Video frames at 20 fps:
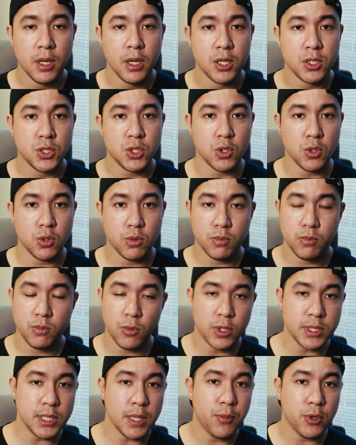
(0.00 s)
So
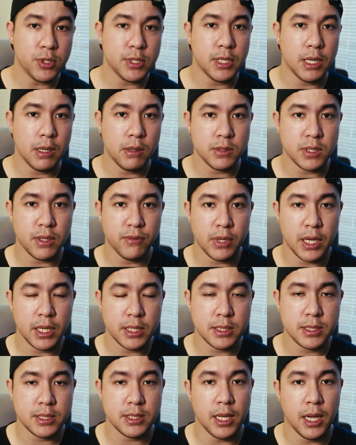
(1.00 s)
once I bought the
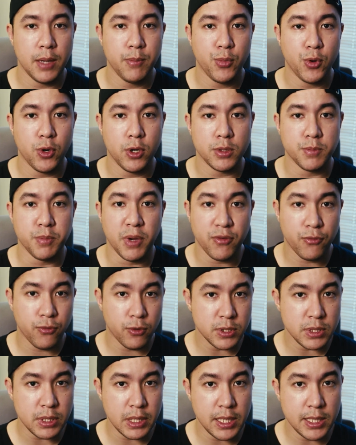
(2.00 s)
907X, I bought my
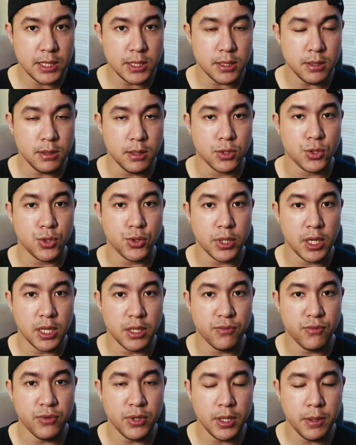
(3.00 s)
first lens, the
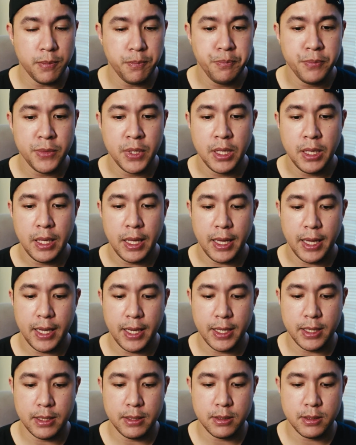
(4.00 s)
38V.
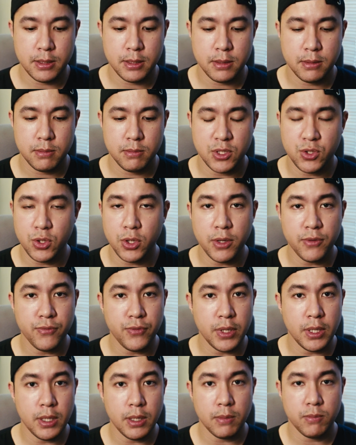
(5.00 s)
And the
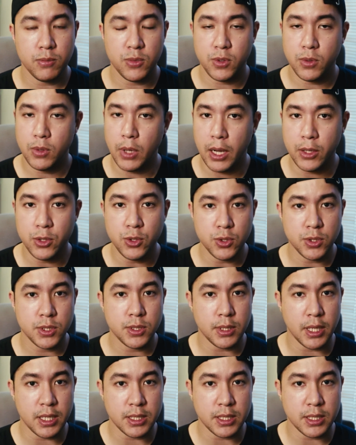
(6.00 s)
38V, I use it